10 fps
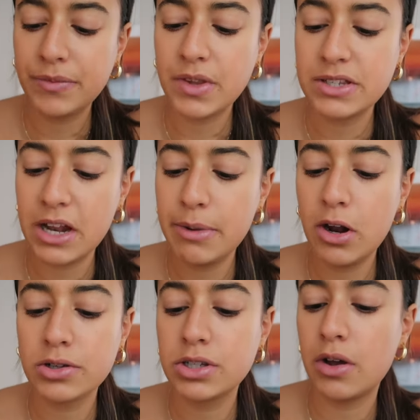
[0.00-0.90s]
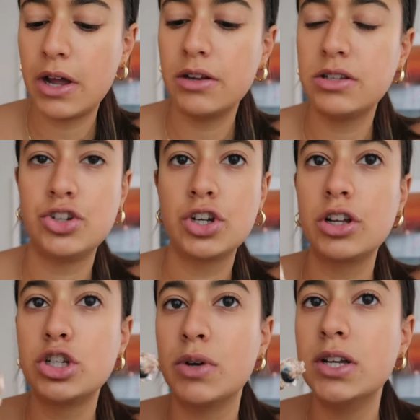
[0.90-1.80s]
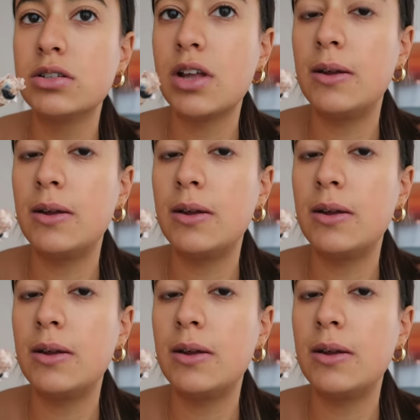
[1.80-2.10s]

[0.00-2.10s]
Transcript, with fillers: The cinnamon also added such a good twist